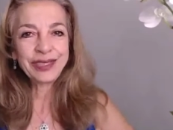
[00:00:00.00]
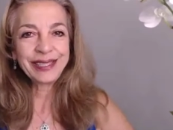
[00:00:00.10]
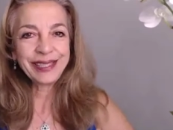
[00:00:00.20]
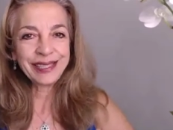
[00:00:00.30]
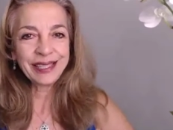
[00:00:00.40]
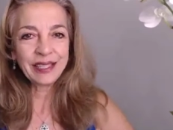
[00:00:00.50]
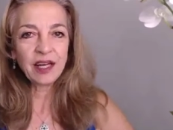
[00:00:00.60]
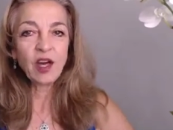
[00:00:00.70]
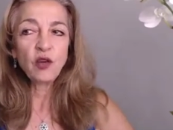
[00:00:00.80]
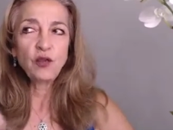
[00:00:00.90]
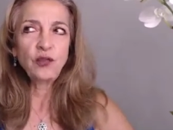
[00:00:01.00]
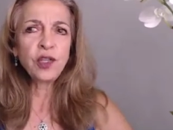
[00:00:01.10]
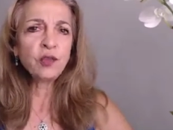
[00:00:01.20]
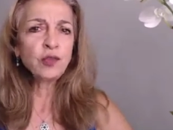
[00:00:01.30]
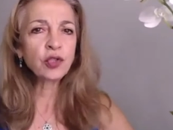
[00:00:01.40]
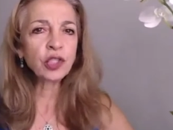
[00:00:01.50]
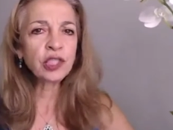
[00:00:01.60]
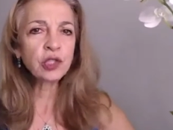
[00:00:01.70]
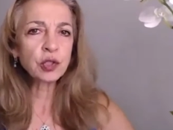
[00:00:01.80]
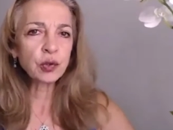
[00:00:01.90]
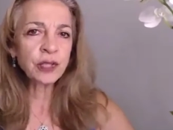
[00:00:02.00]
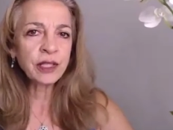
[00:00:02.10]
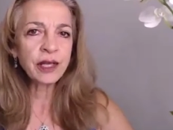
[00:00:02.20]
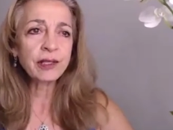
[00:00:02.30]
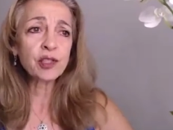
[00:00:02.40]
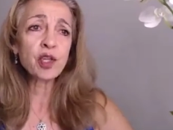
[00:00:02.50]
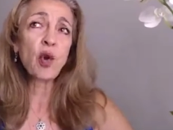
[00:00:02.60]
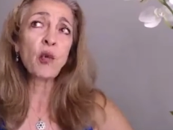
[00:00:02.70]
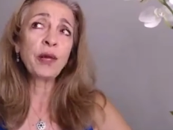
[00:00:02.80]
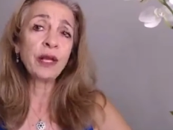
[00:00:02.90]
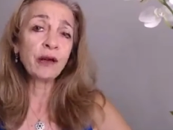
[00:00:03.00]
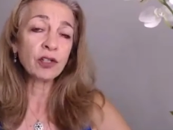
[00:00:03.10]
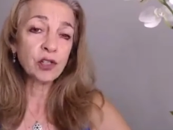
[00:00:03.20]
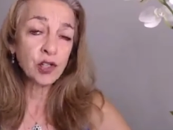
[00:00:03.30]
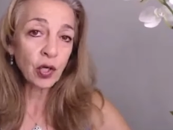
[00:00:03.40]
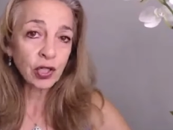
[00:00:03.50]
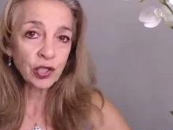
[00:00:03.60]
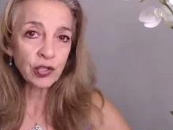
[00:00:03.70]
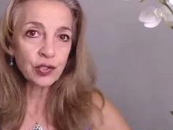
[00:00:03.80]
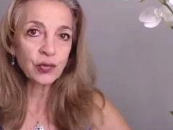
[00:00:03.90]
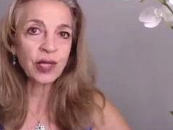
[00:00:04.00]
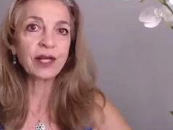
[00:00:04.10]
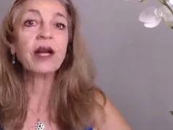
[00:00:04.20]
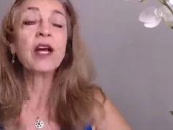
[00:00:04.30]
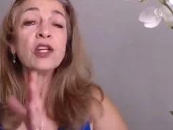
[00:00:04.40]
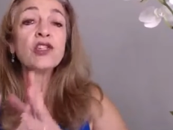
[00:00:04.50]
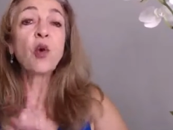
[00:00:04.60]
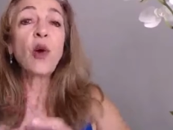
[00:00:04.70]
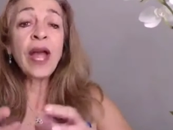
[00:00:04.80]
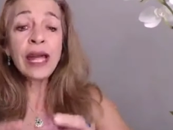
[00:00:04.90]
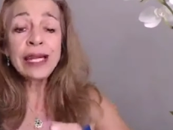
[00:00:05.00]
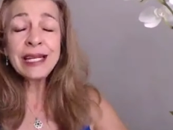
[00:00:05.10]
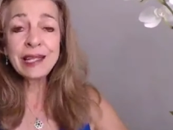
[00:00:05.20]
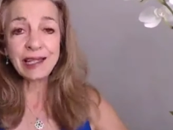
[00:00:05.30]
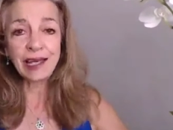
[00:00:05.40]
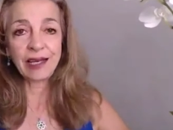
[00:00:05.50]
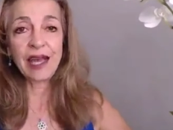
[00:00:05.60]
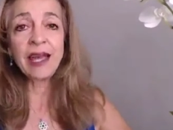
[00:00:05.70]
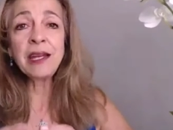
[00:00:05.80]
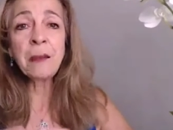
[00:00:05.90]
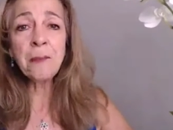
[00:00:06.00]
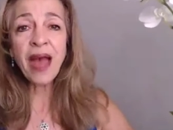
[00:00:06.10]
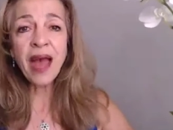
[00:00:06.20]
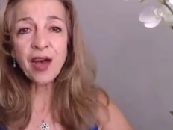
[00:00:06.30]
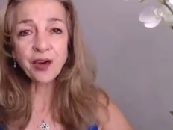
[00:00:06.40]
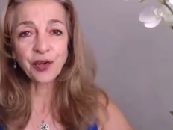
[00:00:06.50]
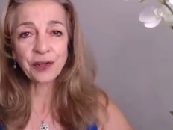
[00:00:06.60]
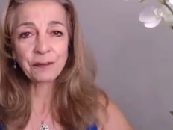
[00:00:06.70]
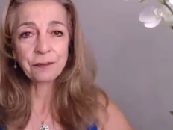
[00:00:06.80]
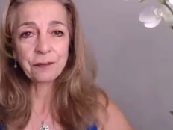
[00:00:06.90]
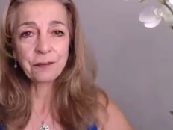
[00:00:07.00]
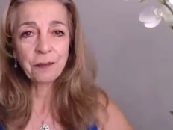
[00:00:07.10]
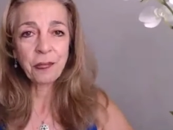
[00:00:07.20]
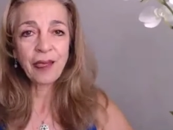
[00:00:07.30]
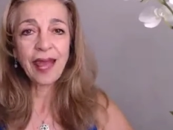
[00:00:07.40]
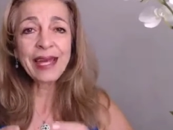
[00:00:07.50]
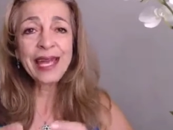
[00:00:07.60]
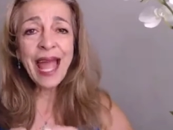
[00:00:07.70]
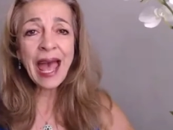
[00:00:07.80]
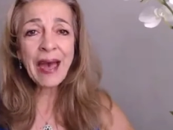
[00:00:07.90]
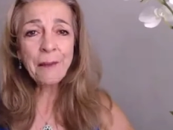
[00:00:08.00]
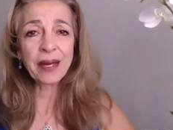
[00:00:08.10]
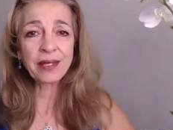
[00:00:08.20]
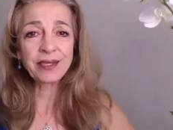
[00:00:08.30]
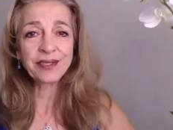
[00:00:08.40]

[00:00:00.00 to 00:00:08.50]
eating, feel good drinking. So many are starting to drink. So anything, any pattern, any habit,